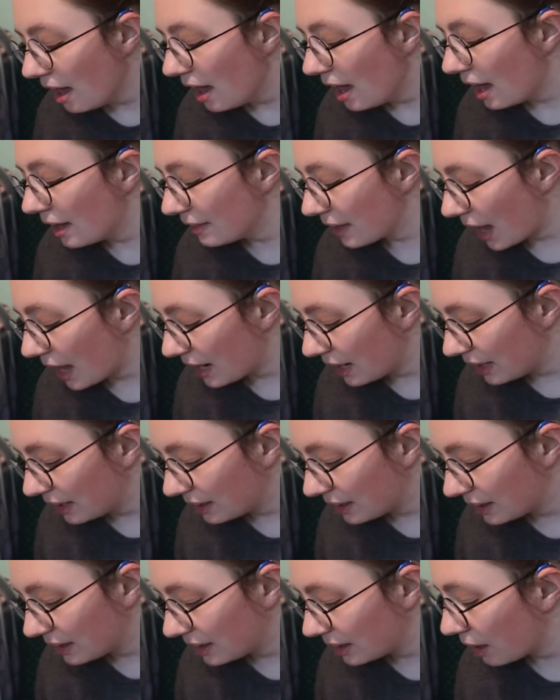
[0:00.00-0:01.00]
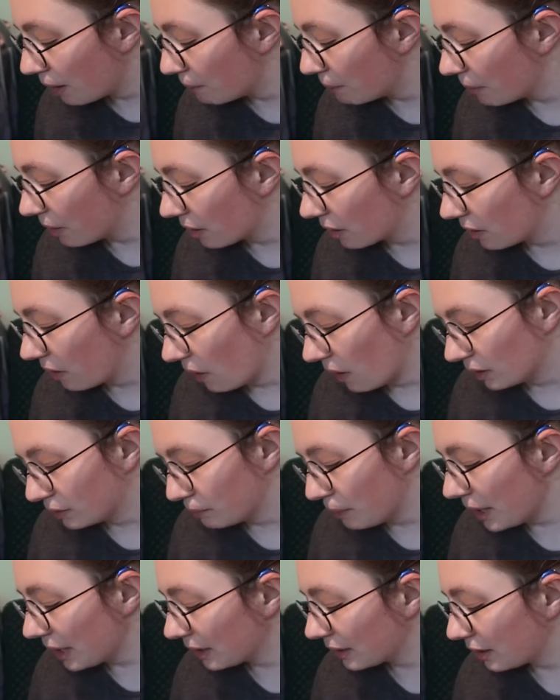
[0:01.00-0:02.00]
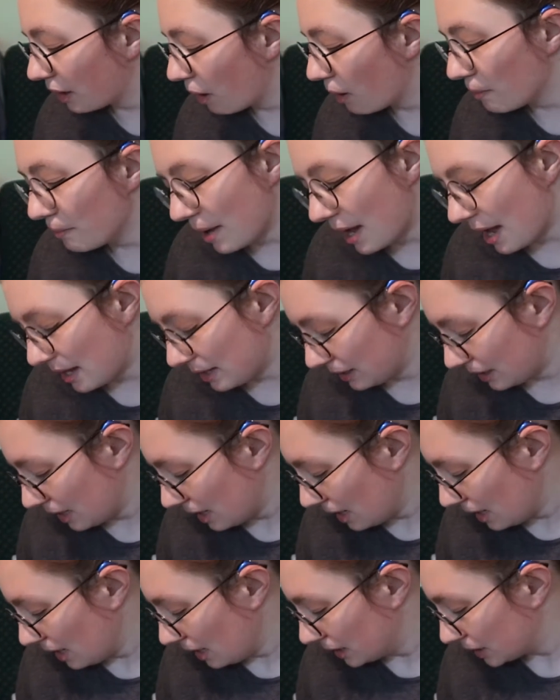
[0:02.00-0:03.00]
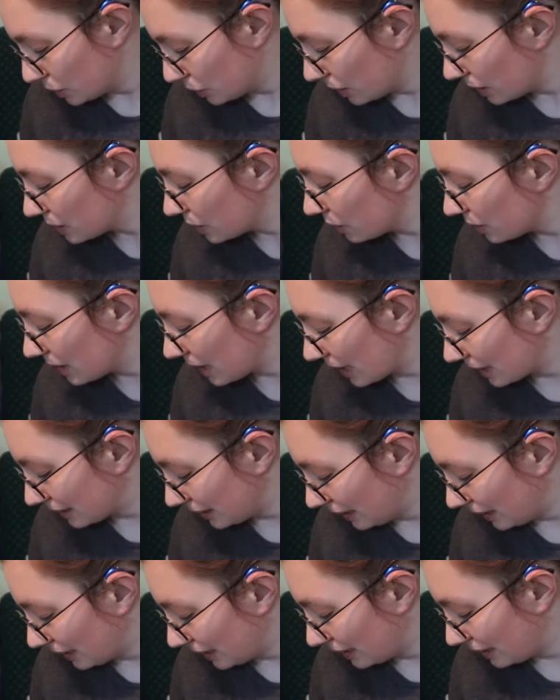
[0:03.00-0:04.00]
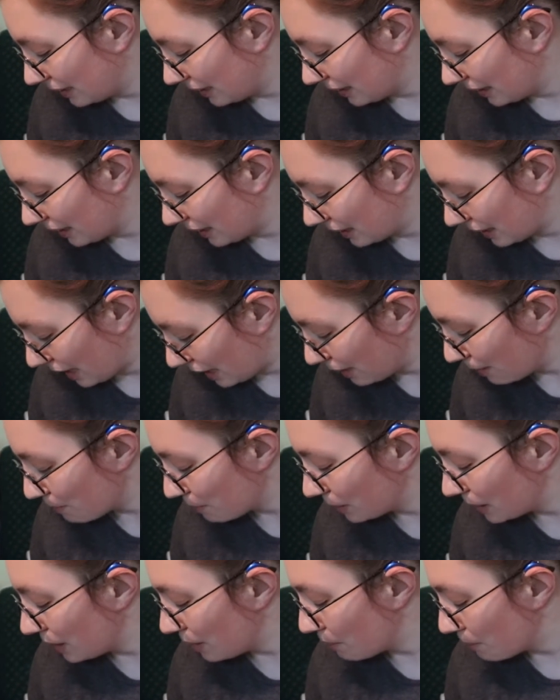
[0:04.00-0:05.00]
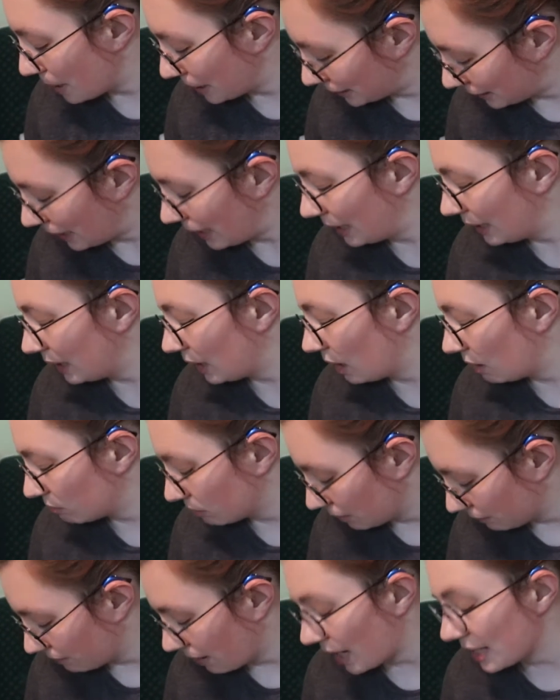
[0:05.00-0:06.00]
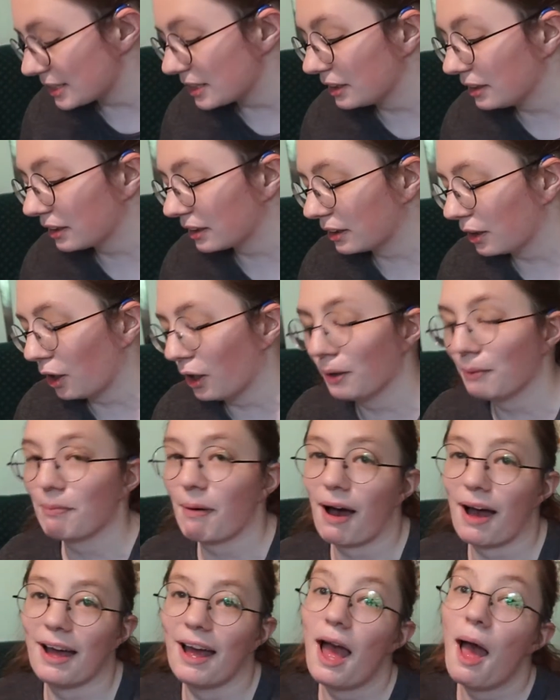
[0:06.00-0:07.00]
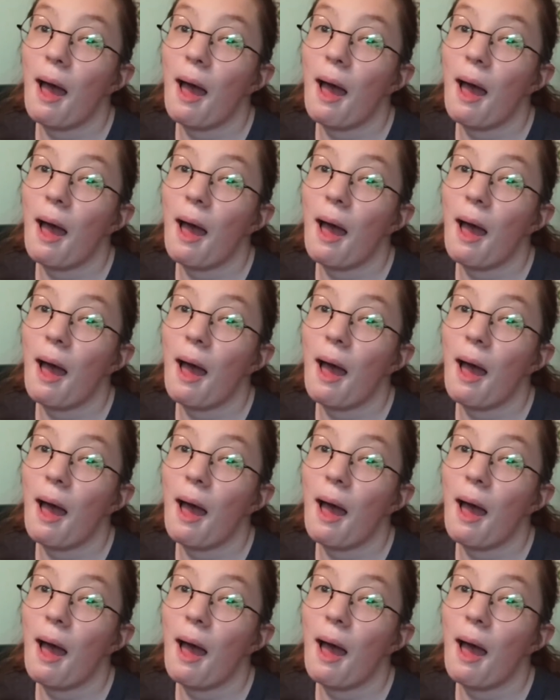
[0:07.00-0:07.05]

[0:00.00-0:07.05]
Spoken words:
And that is a book called Make, Sew, Mend, Traditional Techniques to Sustainably Maintain and Refashion Your Clothes by